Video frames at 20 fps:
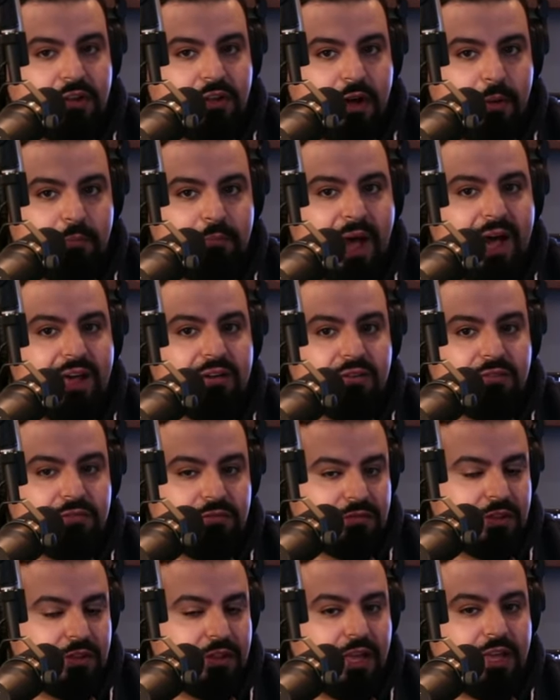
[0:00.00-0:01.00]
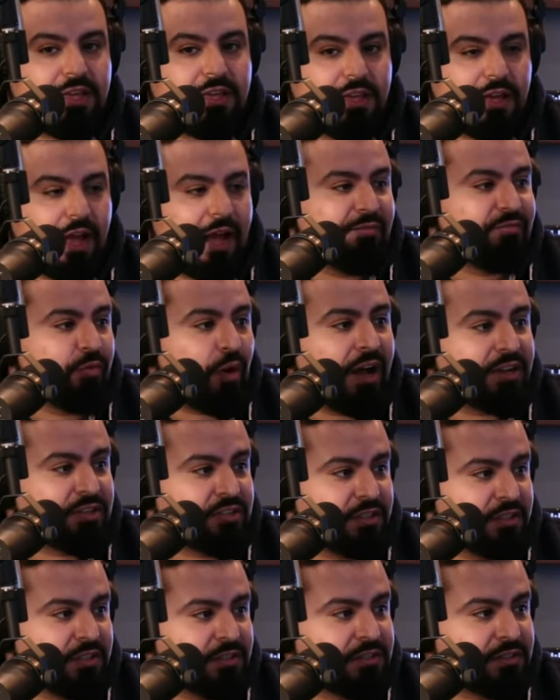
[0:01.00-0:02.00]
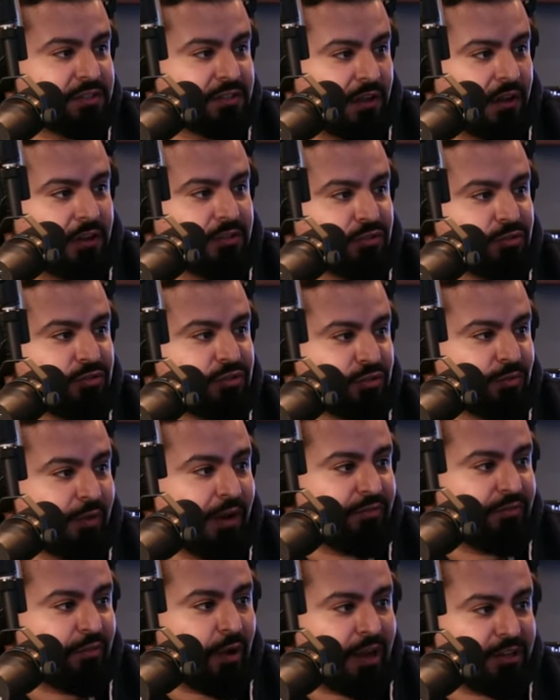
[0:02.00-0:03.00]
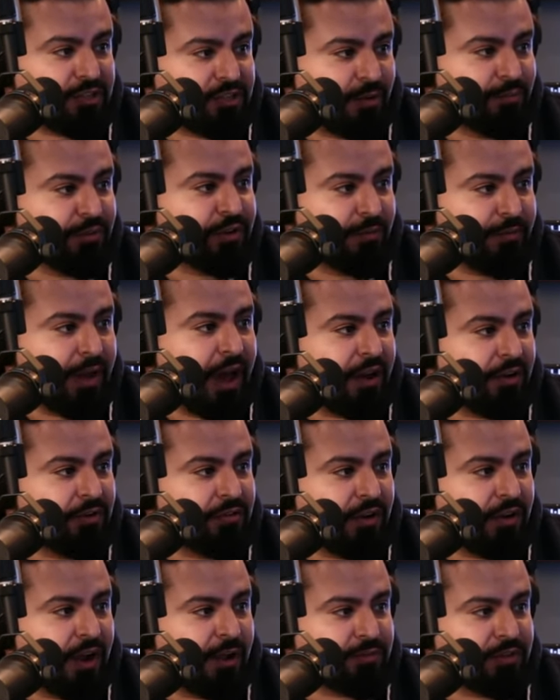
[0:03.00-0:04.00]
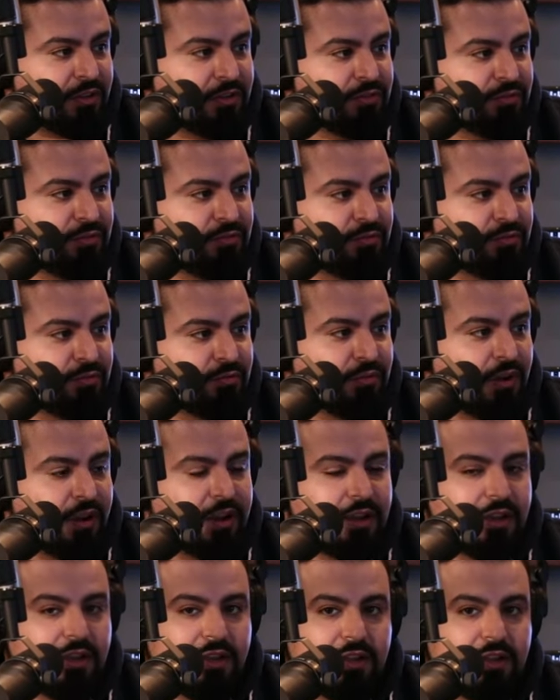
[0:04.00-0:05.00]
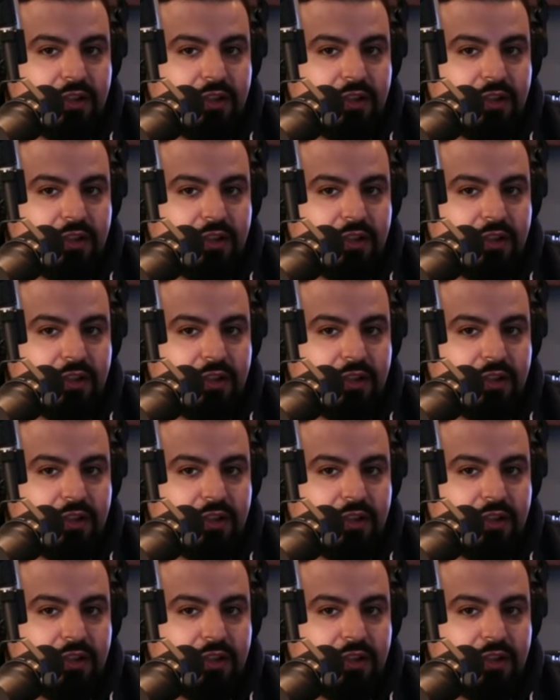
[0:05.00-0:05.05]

a battle like I've watched this on YouTube. I've watched some of your battle raps on YouTube, right?